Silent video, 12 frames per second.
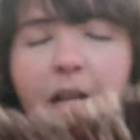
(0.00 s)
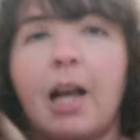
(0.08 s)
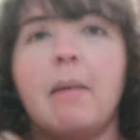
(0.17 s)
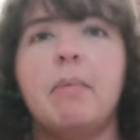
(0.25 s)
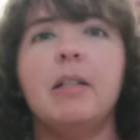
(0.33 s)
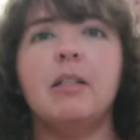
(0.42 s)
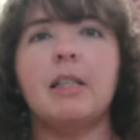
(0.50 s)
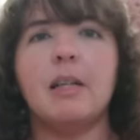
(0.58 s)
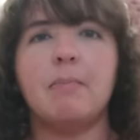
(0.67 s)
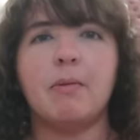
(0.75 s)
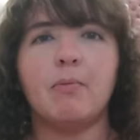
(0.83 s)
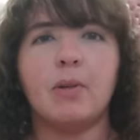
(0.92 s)
I've been
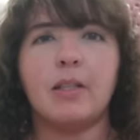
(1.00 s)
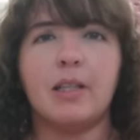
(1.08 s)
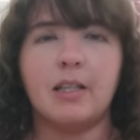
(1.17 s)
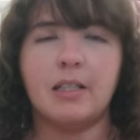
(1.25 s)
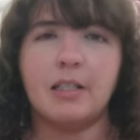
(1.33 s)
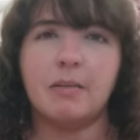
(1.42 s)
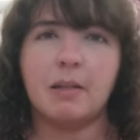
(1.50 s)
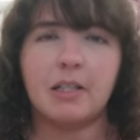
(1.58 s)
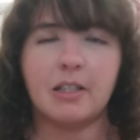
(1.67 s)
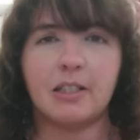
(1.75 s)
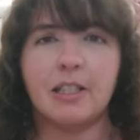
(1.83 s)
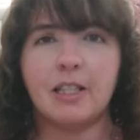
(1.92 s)
sleeping with this
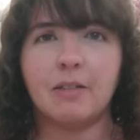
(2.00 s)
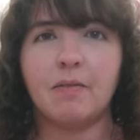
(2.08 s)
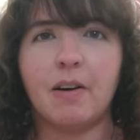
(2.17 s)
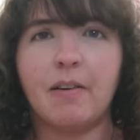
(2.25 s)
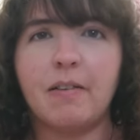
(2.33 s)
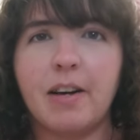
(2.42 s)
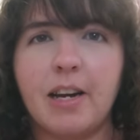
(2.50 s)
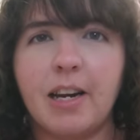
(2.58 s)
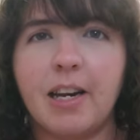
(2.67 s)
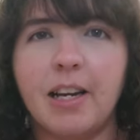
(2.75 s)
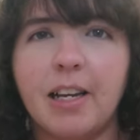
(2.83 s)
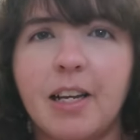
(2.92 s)
because it's
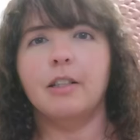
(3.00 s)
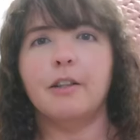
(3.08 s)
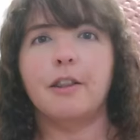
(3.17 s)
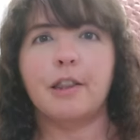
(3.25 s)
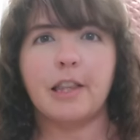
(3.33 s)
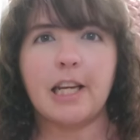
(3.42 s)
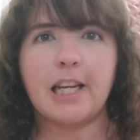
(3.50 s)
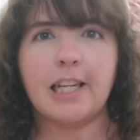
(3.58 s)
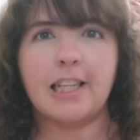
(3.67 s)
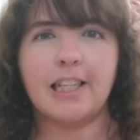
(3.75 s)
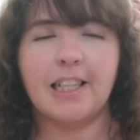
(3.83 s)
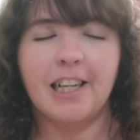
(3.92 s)
very thick
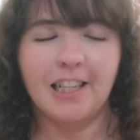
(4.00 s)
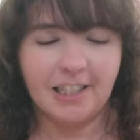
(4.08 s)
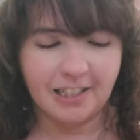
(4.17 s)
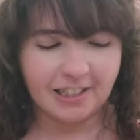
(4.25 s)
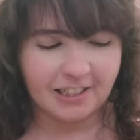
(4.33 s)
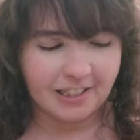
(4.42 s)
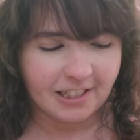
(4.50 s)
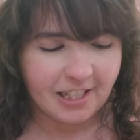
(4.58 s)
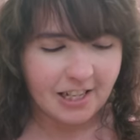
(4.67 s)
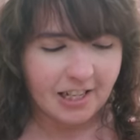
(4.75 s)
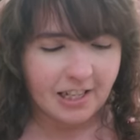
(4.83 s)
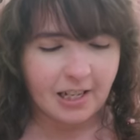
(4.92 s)

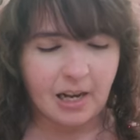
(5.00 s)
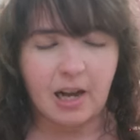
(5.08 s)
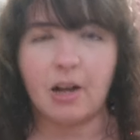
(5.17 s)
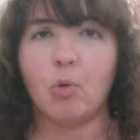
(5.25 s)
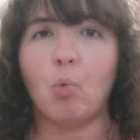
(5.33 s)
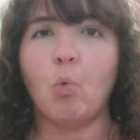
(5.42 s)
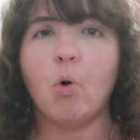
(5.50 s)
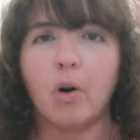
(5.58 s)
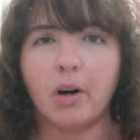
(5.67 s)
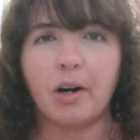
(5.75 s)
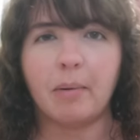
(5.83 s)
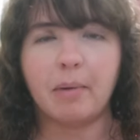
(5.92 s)
and
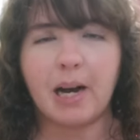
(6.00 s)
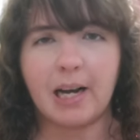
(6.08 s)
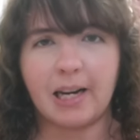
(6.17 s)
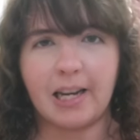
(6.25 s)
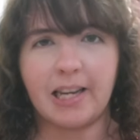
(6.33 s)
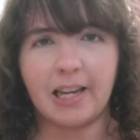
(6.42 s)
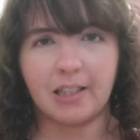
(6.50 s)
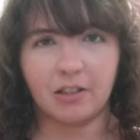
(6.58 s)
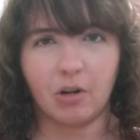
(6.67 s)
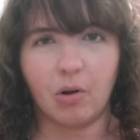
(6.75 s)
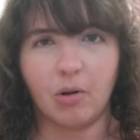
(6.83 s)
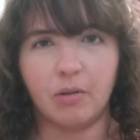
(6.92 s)
warm, and I get
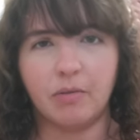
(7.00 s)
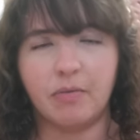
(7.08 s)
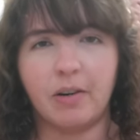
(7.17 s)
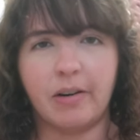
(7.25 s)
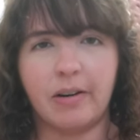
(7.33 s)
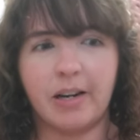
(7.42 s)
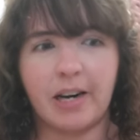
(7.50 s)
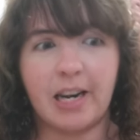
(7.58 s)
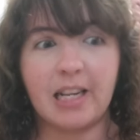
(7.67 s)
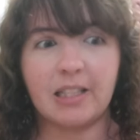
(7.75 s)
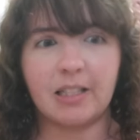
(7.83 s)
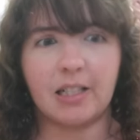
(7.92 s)
cold very
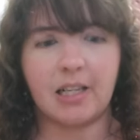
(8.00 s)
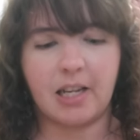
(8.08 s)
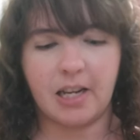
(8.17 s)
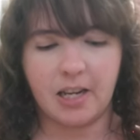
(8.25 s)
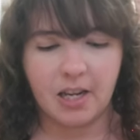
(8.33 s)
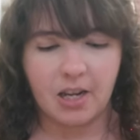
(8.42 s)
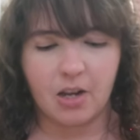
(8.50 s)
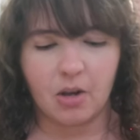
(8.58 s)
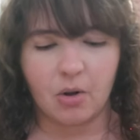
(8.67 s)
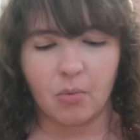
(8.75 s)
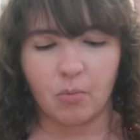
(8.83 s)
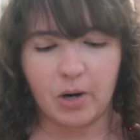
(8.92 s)
easily
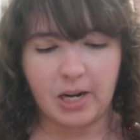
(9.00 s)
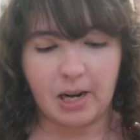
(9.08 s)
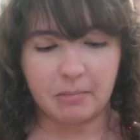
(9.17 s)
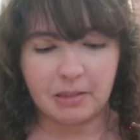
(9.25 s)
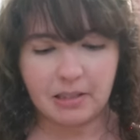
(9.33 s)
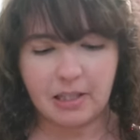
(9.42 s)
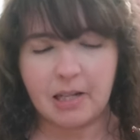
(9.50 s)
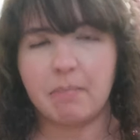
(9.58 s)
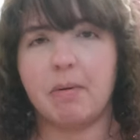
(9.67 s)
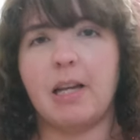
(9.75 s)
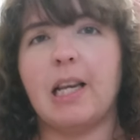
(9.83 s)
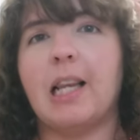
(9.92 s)
when I'm
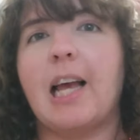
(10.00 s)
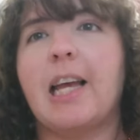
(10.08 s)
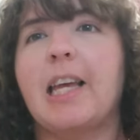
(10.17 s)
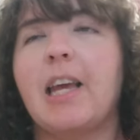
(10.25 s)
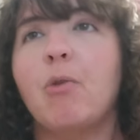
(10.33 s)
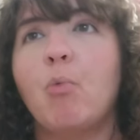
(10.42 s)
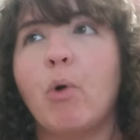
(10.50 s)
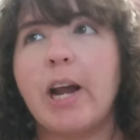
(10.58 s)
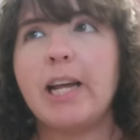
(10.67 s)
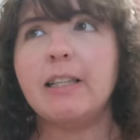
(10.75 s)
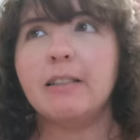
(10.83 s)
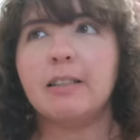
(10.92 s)
sleeping. Like, it
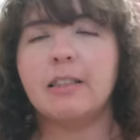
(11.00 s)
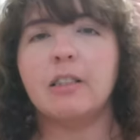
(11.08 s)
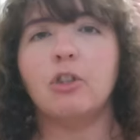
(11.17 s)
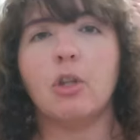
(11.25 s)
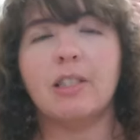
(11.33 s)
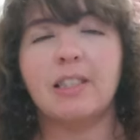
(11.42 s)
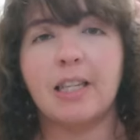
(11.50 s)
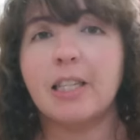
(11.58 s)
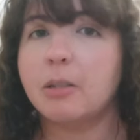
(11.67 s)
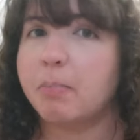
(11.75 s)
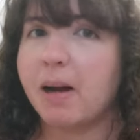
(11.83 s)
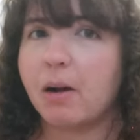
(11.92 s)
weighs
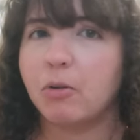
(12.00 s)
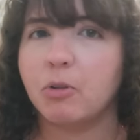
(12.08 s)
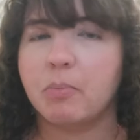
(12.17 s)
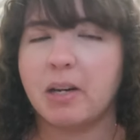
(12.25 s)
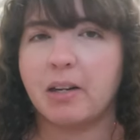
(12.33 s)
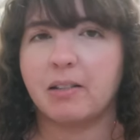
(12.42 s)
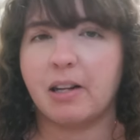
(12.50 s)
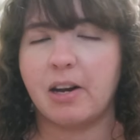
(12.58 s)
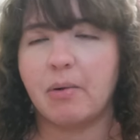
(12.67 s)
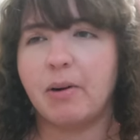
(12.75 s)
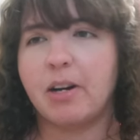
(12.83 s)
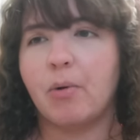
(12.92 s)
6 pounds because I
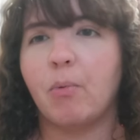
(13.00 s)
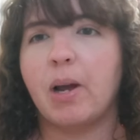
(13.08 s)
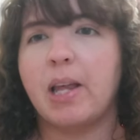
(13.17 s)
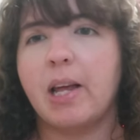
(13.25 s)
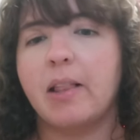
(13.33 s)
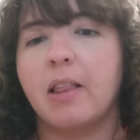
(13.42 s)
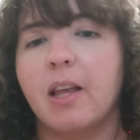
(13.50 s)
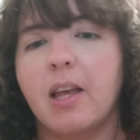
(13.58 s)
already weighed it.